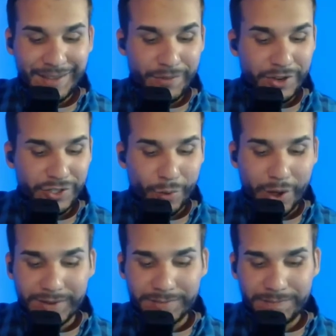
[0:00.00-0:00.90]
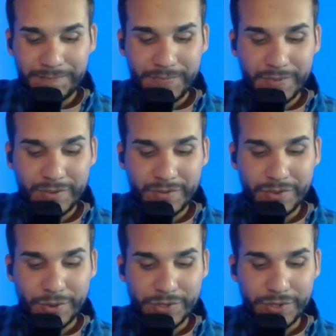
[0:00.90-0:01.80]
verse 1,
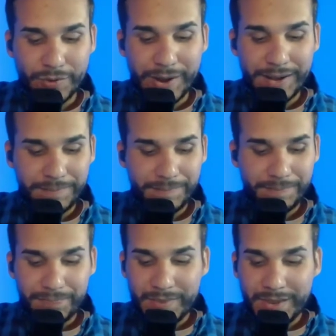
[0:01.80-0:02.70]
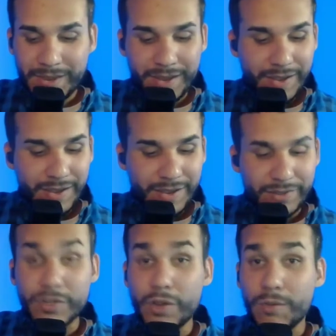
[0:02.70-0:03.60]
scroll to the right. You
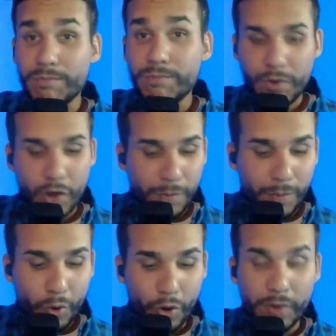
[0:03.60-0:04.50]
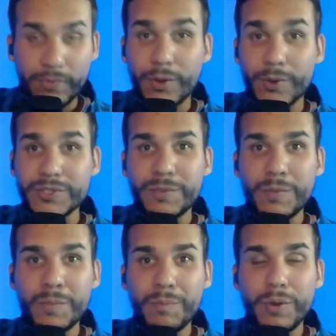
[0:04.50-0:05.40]
see a couple more of those
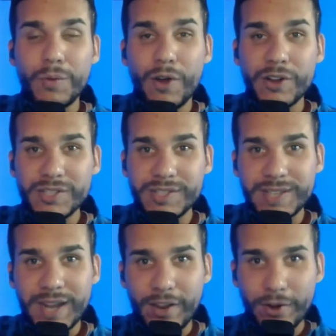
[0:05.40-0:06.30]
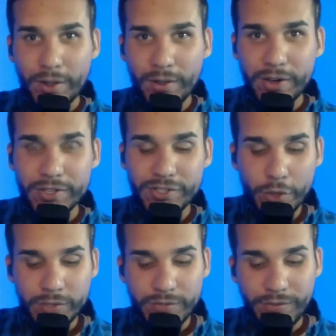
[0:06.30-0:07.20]
blue verses letting you know that there's
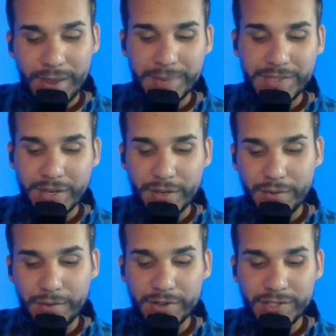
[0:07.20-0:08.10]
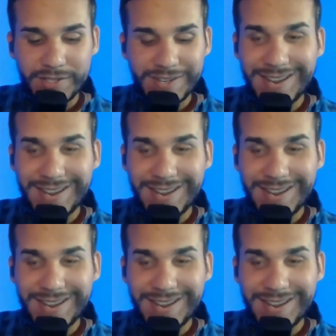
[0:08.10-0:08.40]
notes for that particular verse.